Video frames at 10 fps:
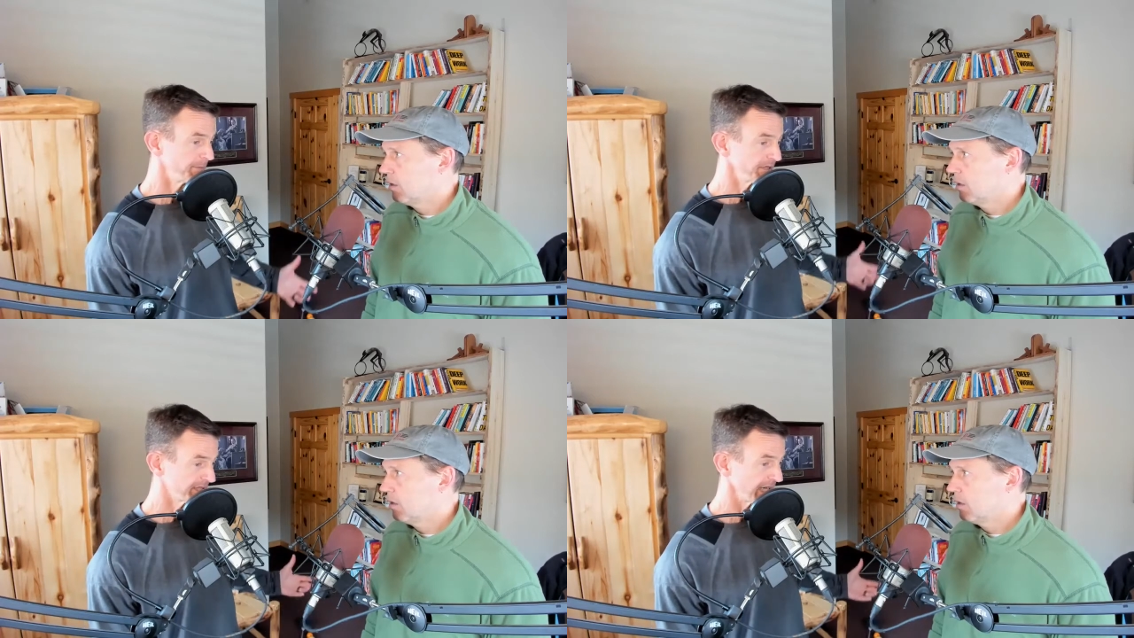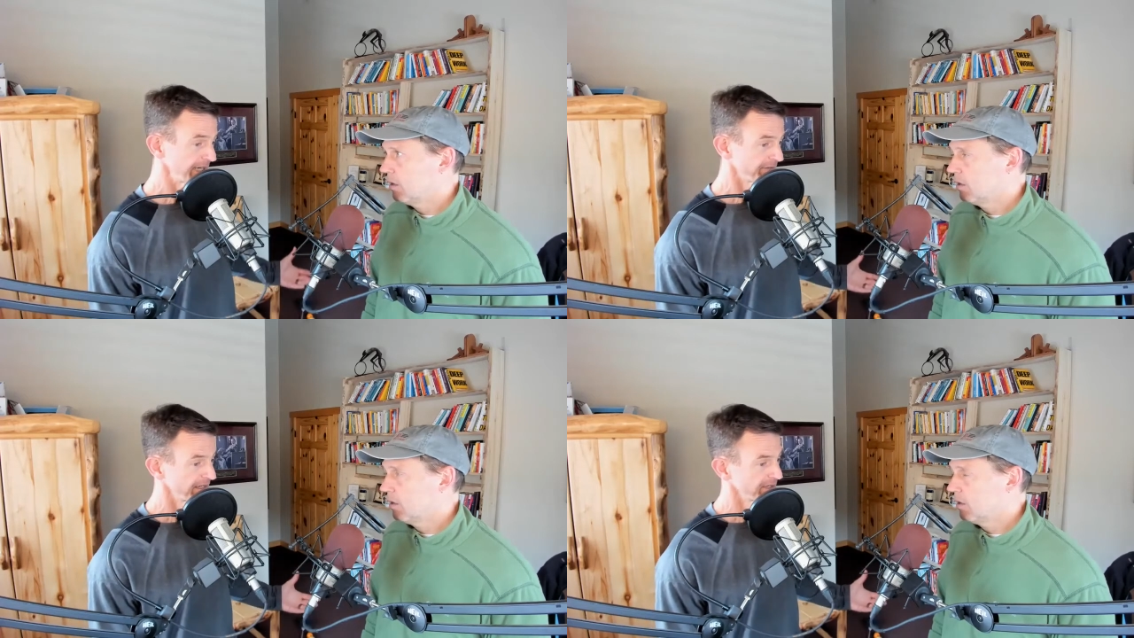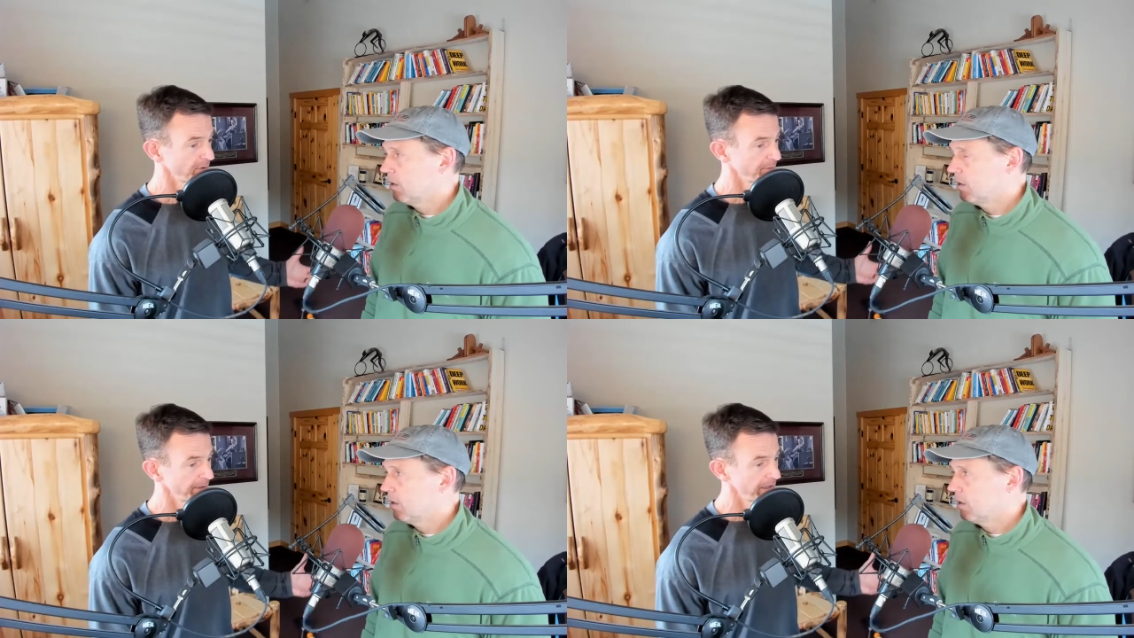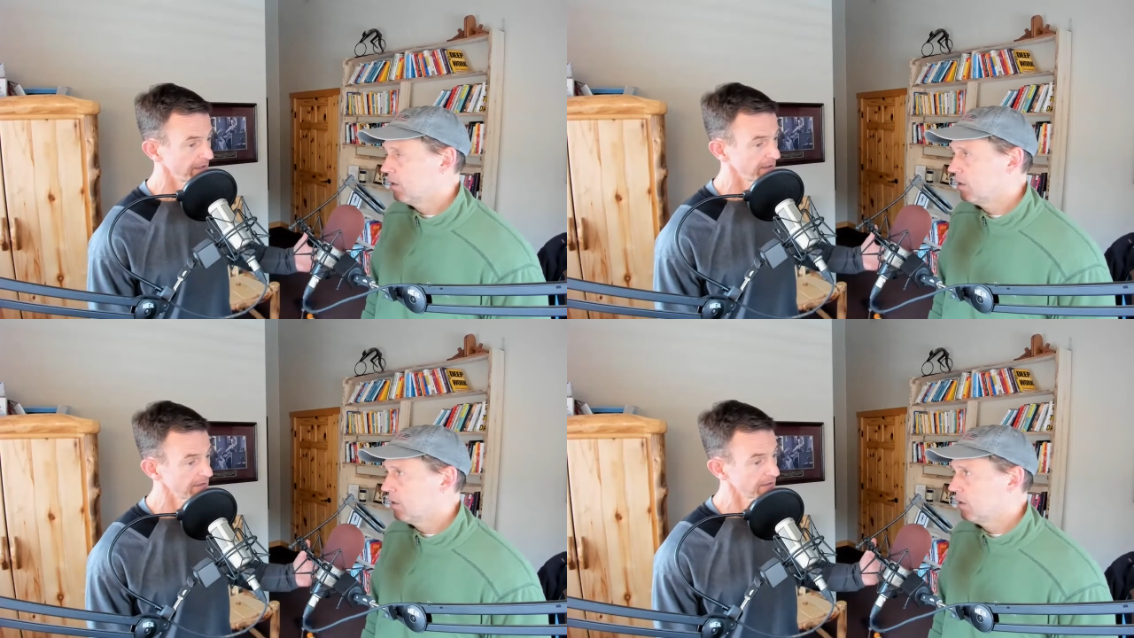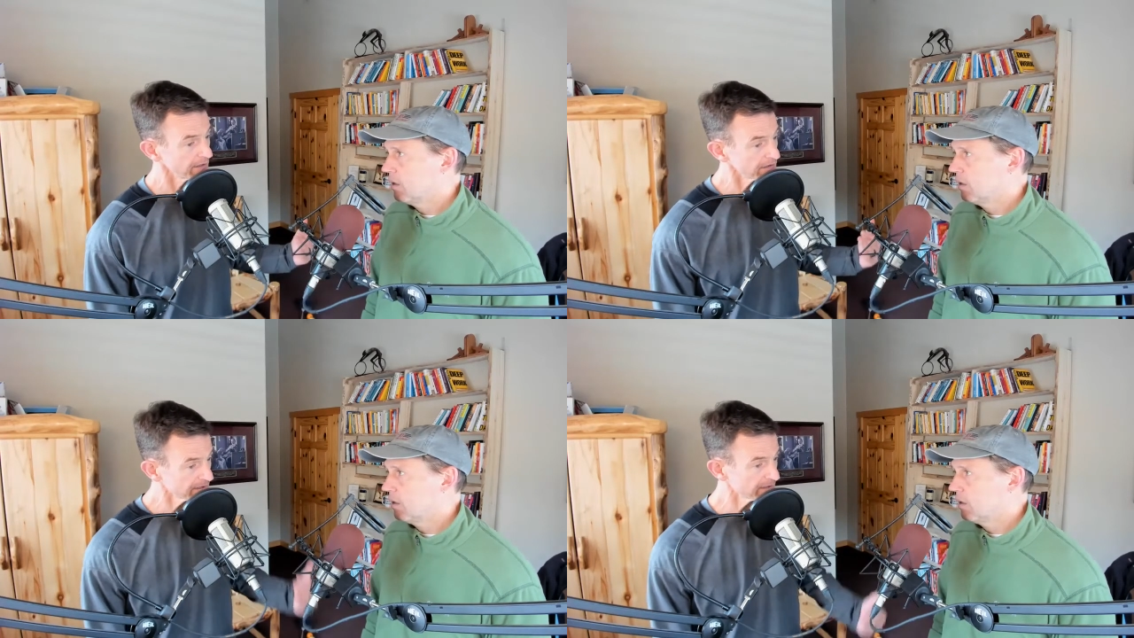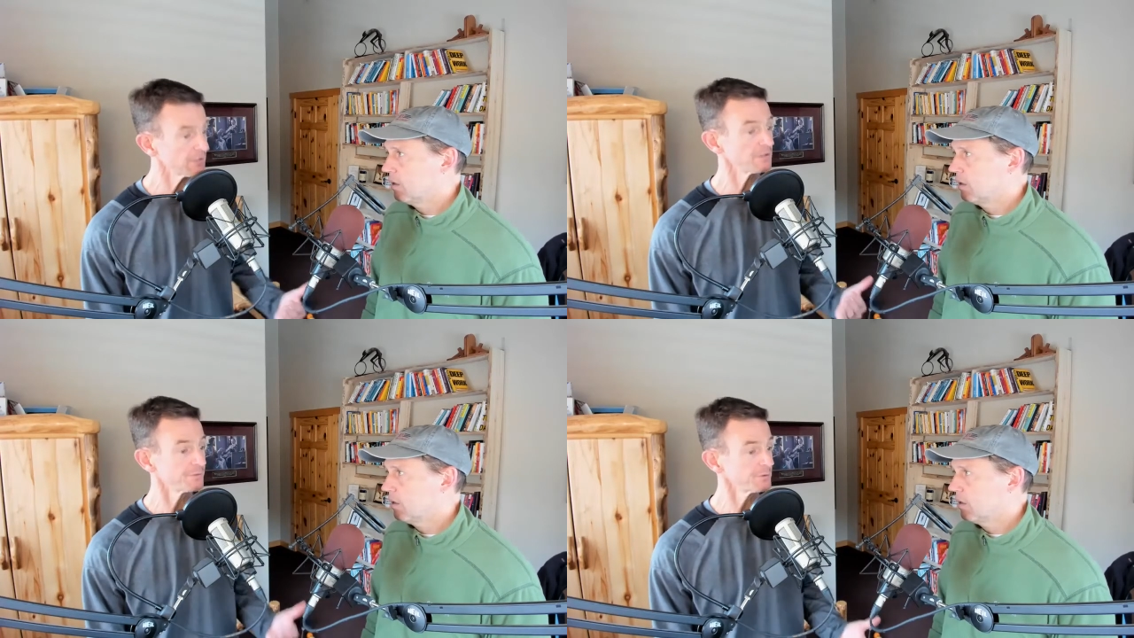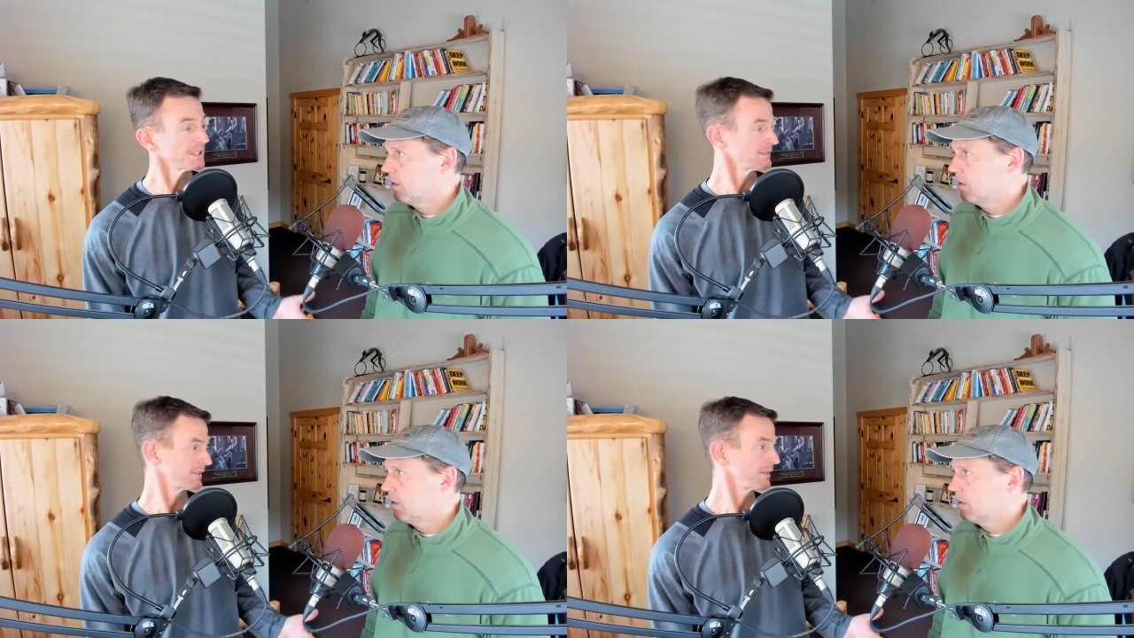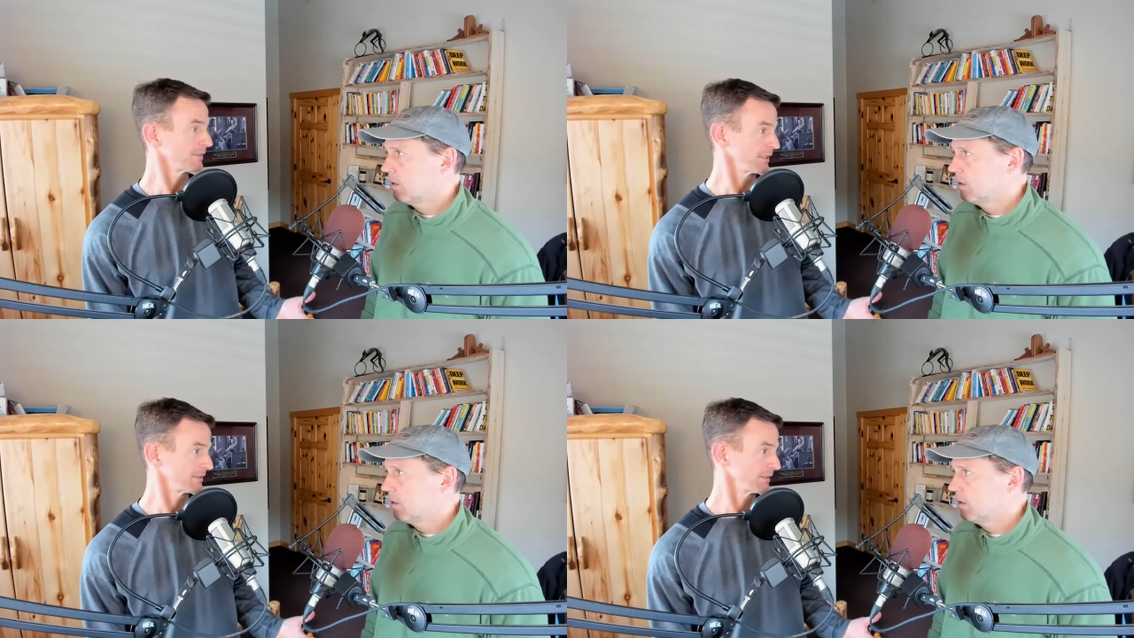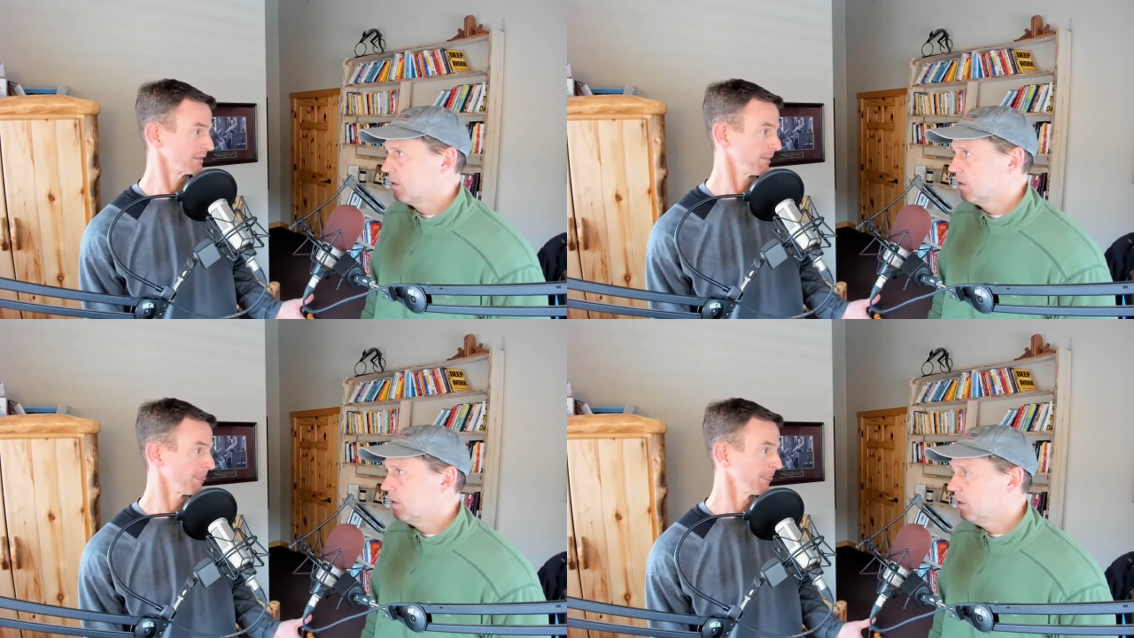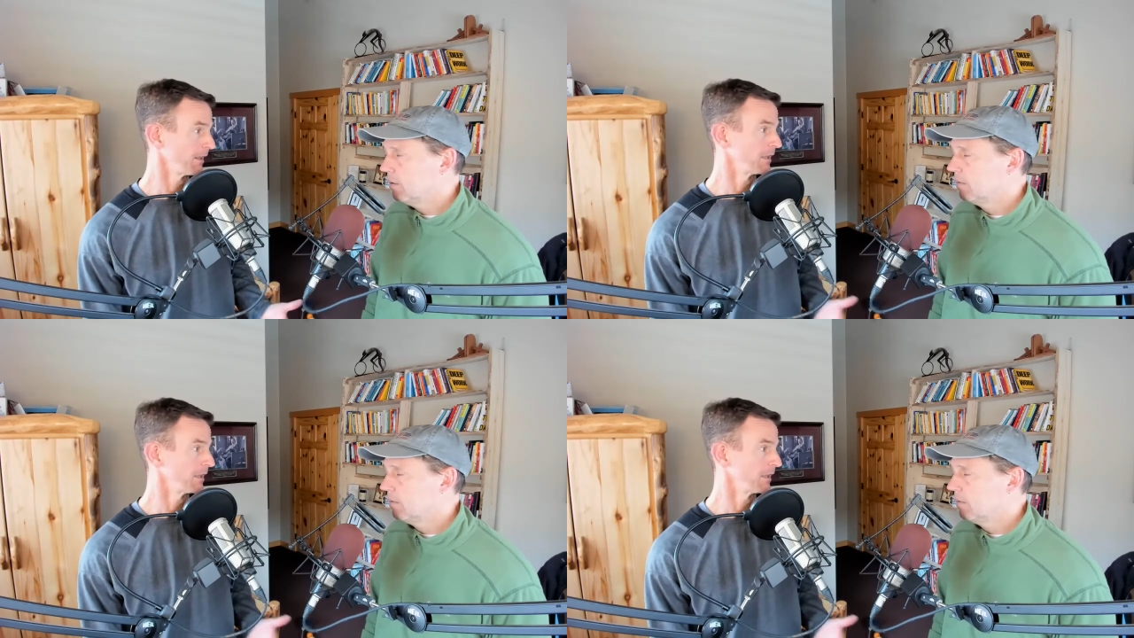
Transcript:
Speaker 1: side of things would be consider food sensitivities. Yeah.